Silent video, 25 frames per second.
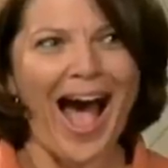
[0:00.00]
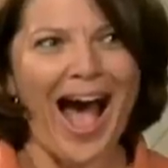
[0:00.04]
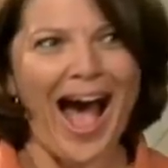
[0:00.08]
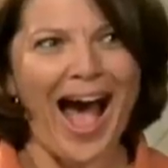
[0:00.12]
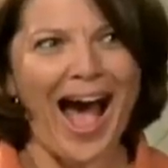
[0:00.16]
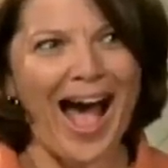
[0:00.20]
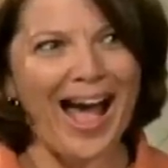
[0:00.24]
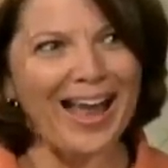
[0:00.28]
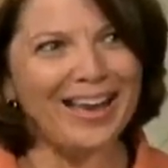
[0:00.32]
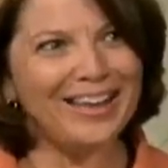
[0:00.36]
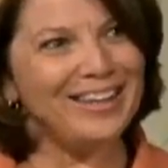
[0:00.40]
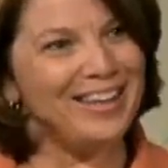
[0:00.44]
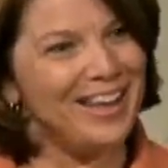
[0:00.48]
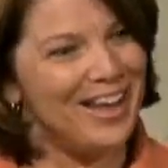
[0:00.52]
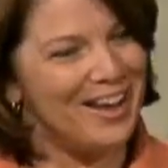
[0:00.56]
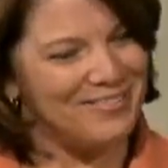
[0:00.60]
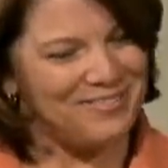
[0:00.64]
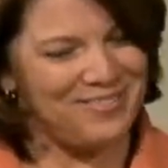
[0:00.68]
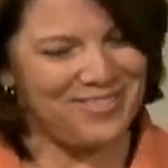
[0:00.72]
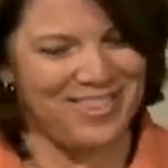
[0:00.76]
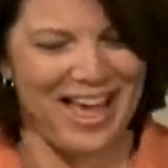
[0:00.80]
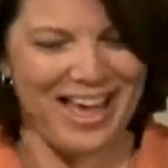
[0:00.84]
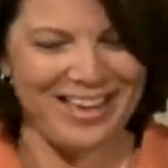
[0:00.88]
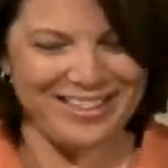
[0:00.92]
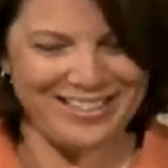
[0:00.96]
I
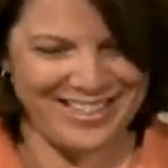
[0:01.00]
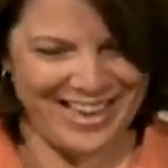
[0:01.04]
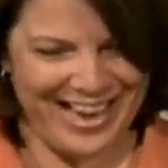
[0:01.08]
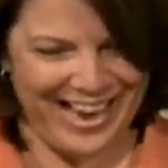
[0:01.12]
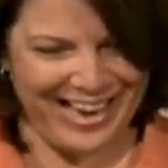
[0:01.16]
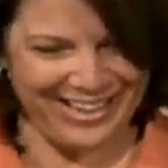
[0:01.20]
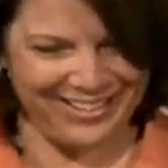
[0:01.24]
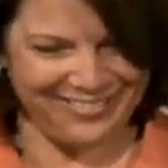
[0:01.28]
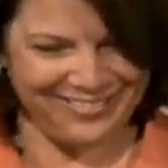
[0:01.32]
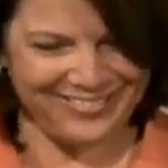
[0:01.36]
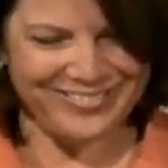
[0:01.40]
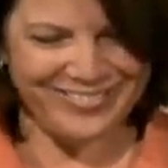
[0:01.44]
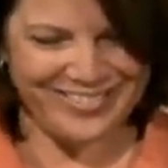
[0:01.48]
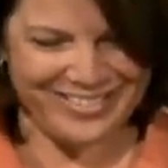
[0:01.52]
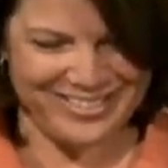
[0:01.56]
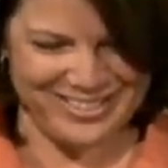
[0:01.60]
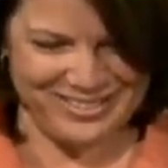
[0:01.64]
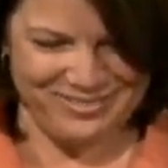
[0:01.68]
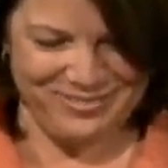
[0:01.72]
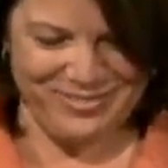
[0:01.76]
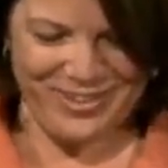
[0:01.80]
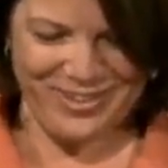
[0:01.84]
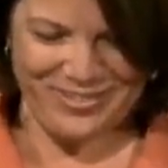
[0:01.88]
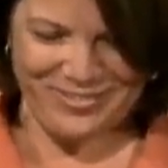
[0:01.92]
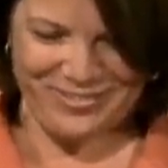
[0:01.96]
love that yeah, title. Okay.
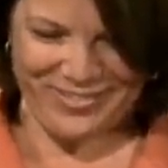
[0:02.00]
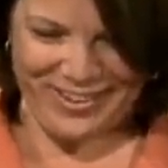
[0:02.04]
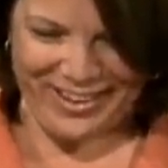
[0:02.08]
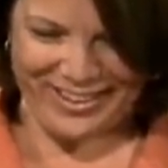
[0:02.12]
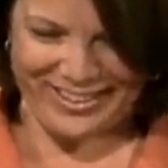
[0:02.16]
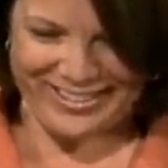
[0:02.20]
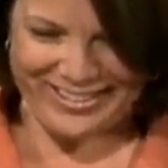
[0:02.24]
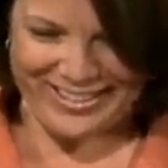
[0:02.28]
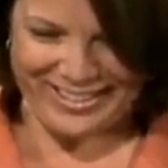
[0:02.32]
It's perfect. Let's